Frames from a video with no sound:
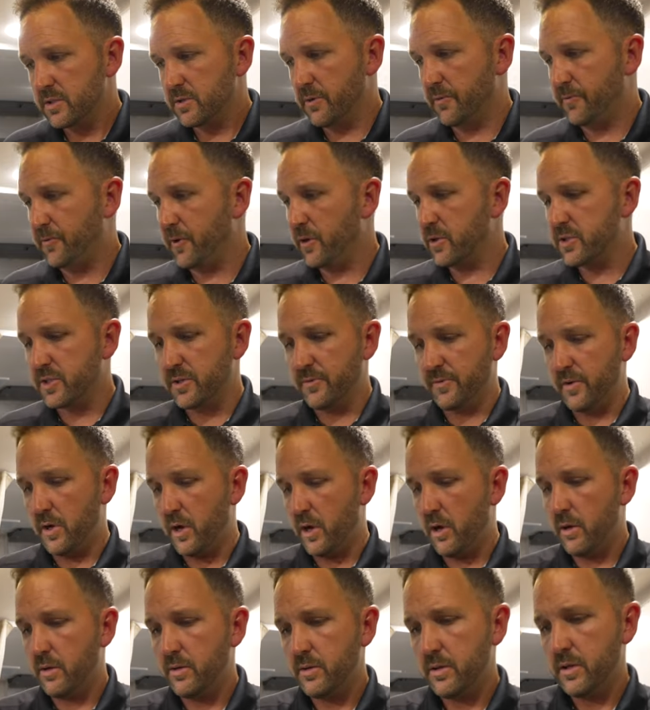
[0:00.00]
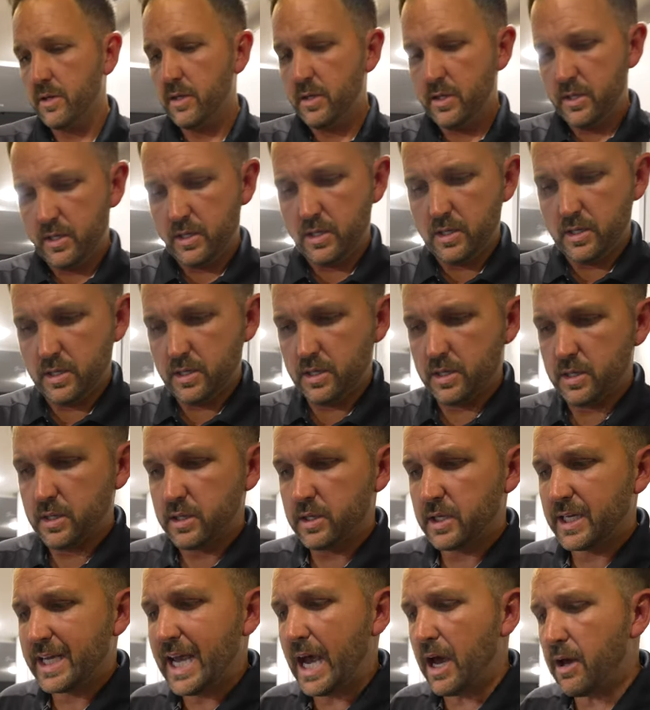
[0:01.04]
So first of all,
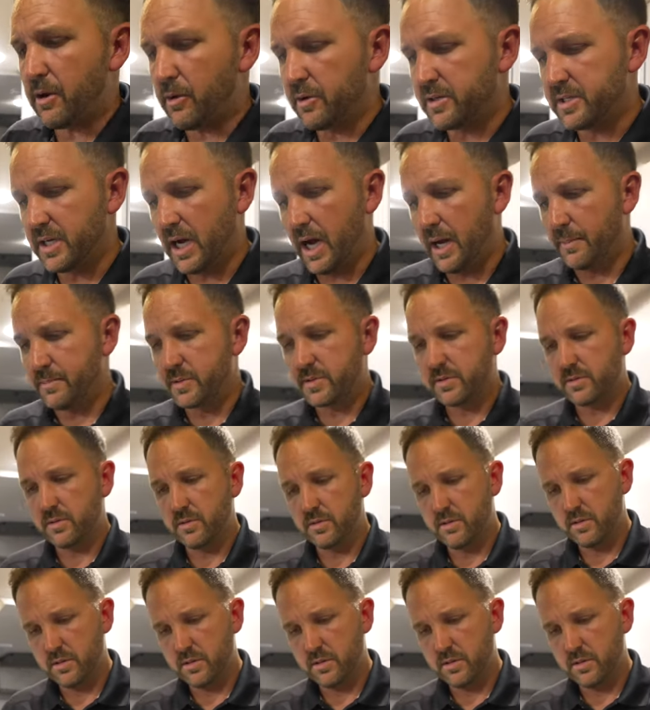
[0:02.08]
countertops,